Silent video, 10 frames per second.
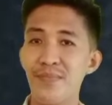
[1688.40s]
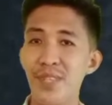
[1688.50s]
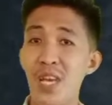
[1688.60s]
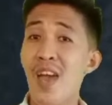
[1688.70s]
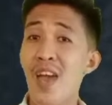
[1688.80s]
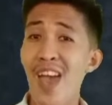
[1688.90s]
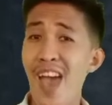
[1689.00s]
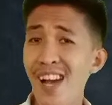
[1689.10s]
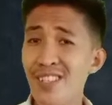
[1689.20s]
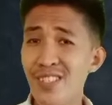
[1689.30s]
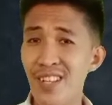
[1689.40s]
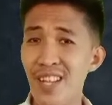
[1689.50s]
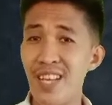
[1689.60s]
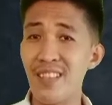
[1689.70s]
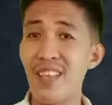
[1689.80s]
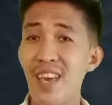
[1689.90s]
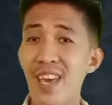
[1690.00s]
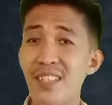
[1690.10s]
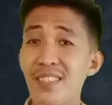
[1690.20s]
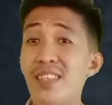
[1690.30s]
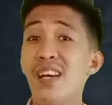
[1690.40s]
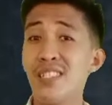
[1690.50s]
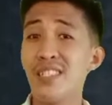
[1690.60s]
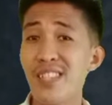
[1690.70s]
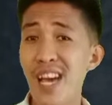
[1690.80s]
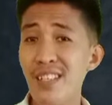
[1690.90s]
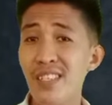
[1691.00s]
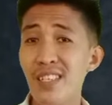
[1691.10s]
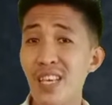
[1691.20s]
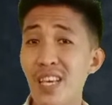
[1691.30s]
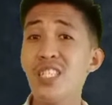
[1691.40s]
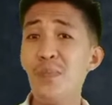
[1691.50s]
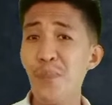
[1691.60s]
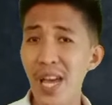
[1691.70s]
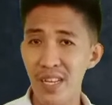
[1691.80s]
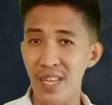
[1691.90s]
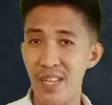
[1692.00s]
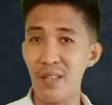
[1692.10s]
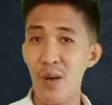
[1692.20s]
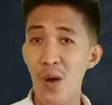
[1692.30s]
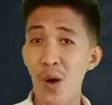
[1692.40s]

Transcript: Excellent! It's density dependent.